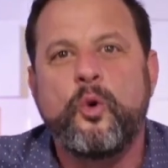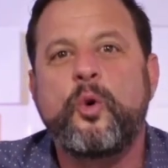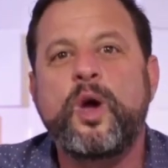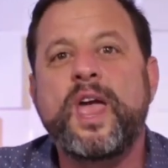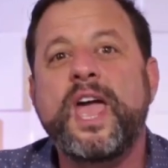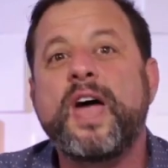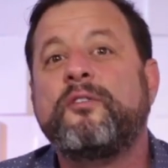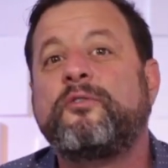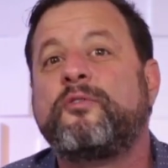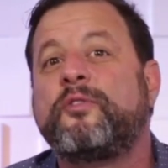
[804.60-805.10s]

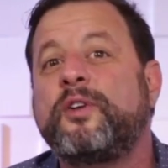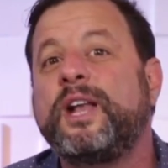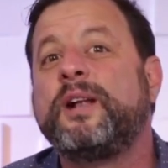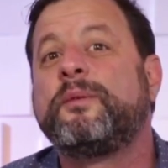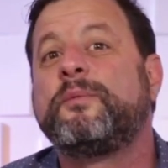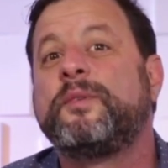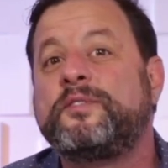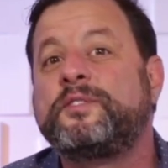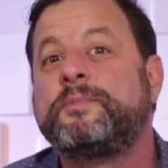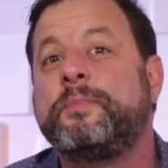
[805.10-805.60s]
We have
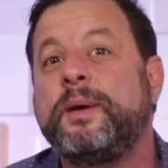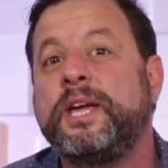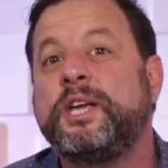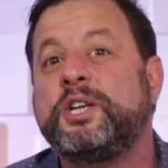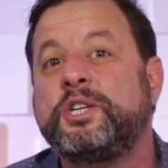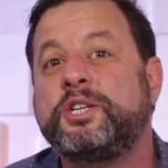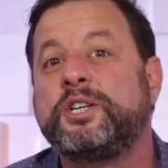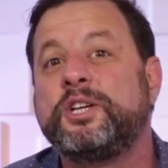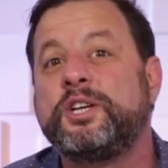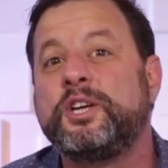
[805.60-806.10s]
freedom of
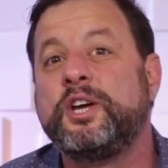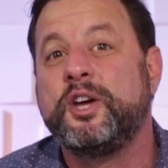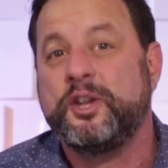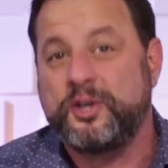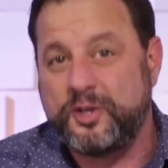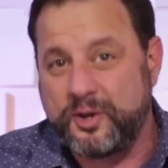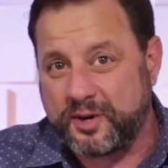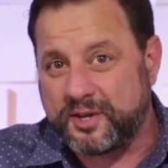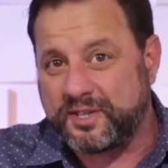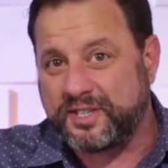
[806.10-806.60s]
speech.
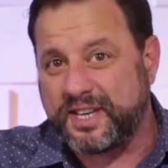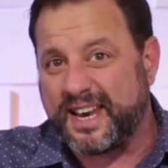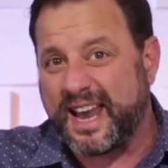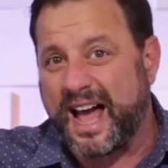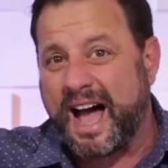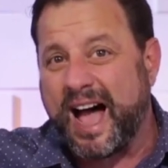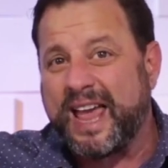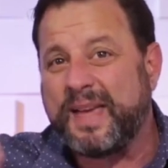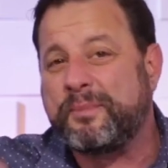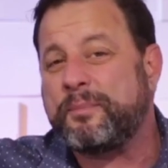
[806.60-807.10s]
Do you understand?
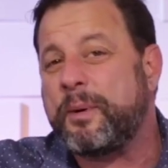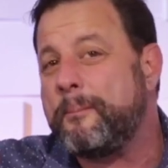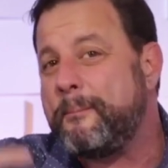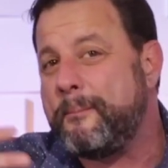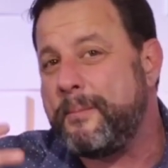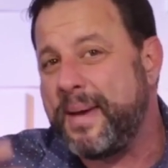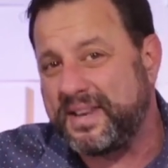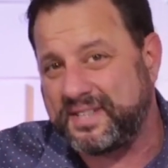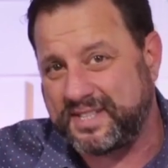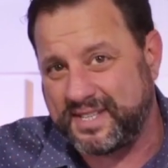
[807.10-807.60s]
I am a
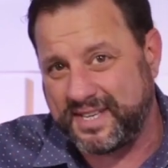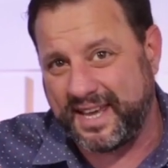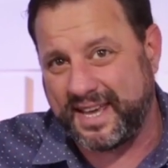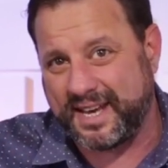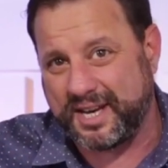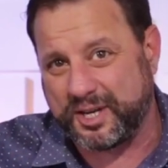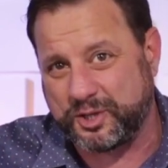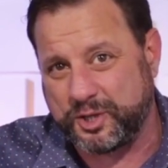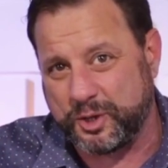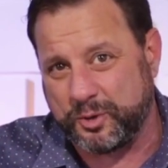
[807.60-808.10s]

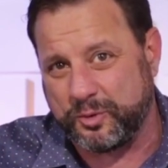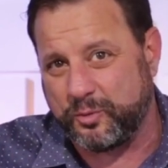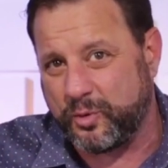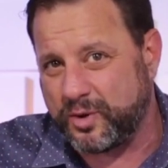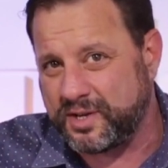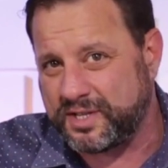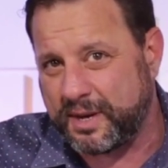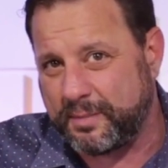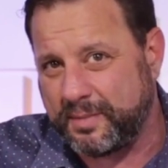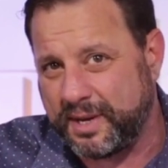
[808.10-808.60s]
Messianic Jew.
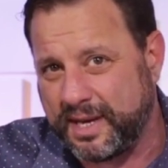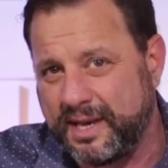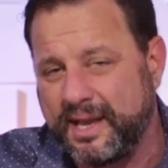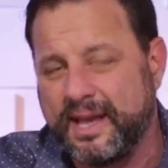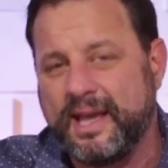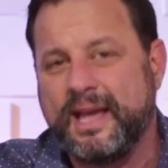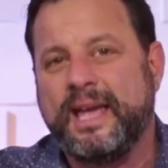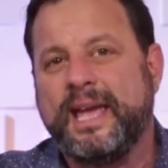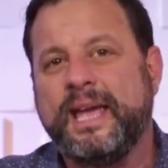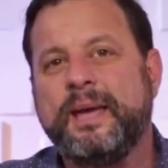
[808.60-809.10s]
What does that
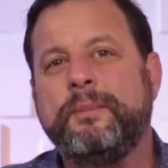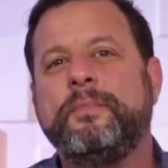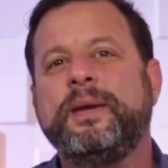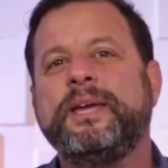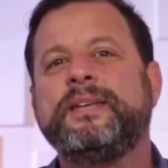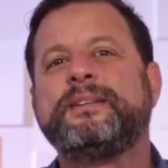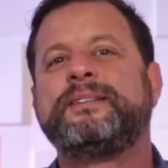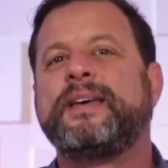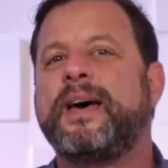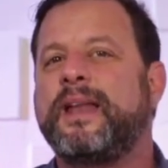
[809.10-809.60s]
mean? It
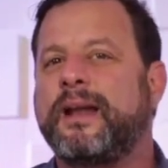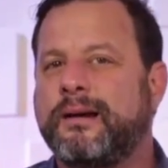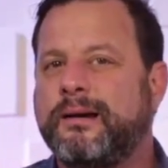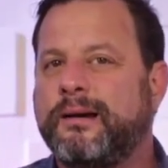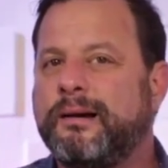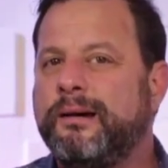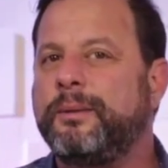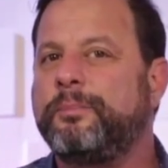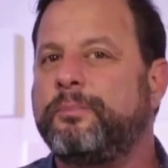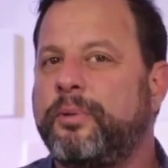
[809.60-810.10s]
means that a
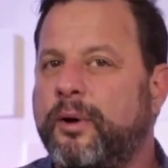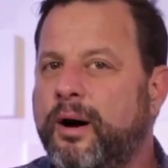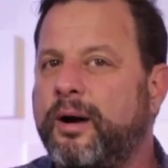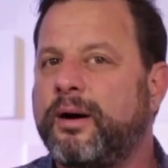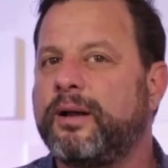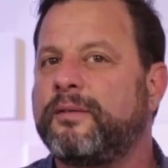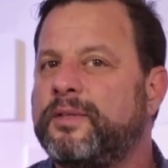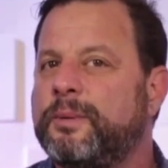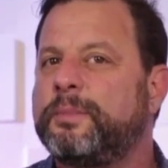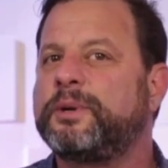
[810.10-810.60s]
good
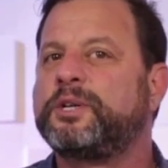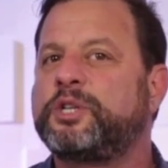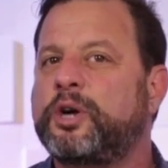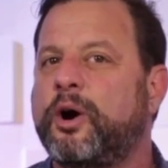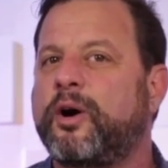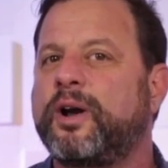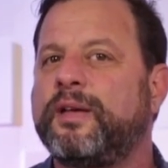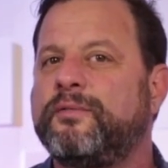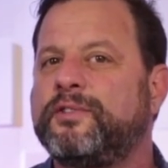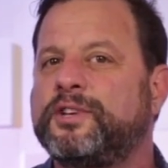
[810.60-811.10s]
part of the
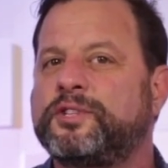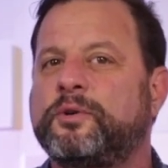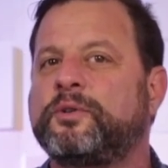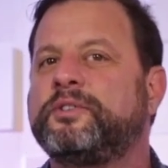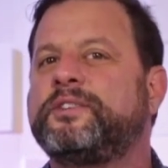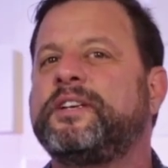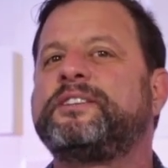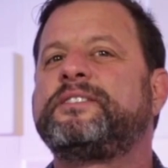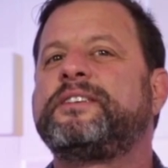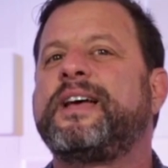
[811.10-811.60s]
majority of Israel
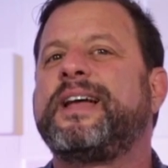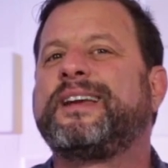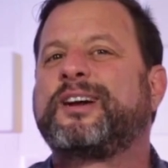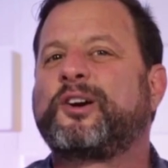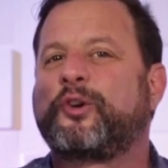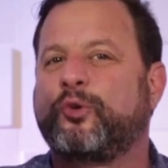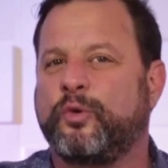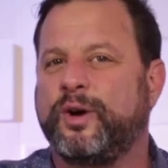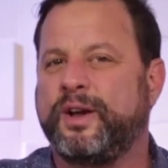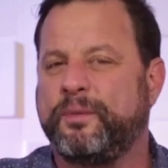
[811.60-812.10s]
does not
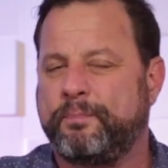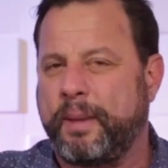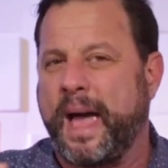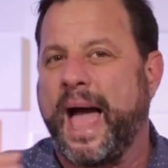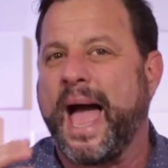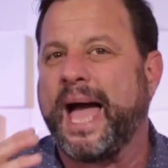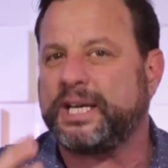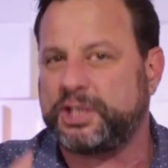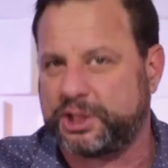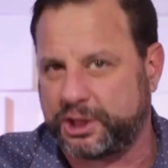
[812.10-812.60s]
agree,
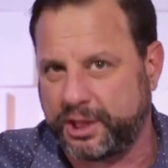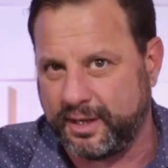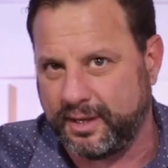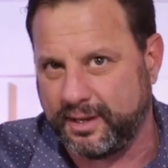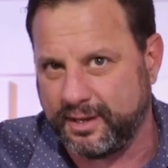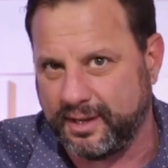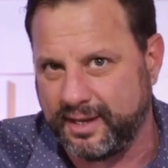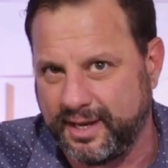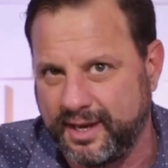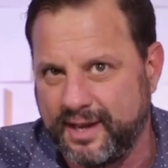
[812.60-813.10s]

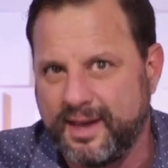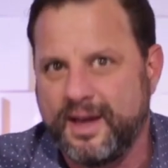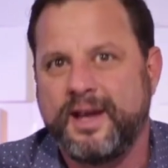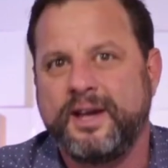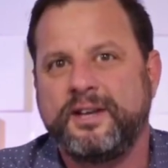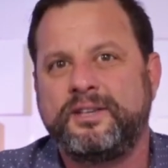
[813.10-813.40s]
passionately